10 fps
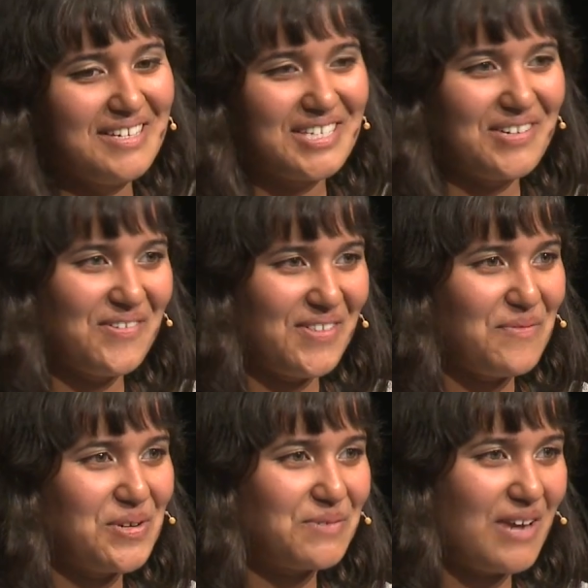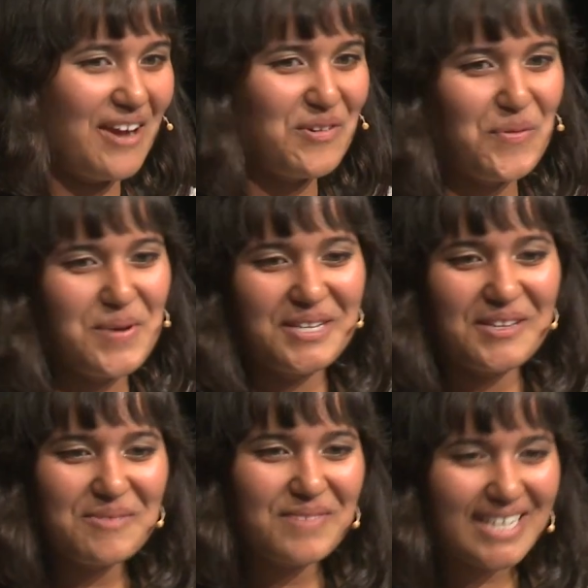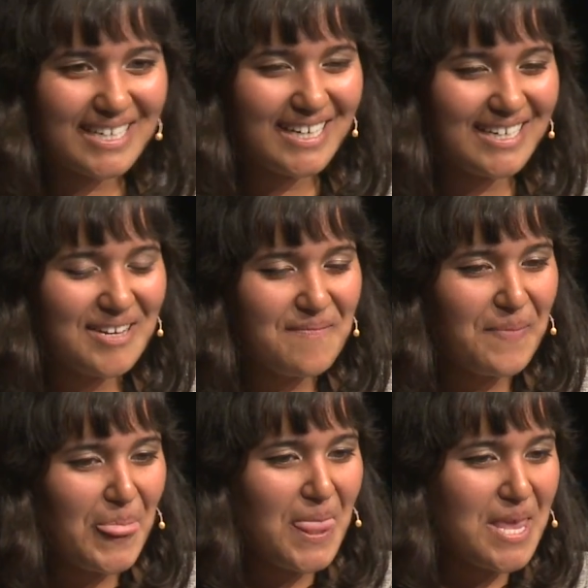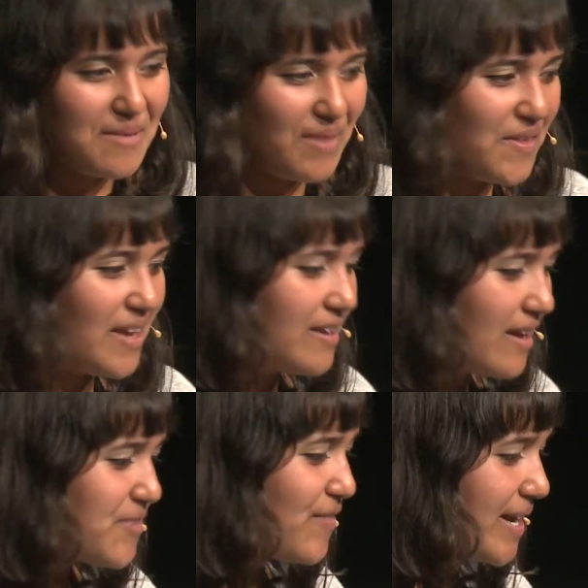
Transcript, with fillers: So that was kind of weird in the beginning. But then I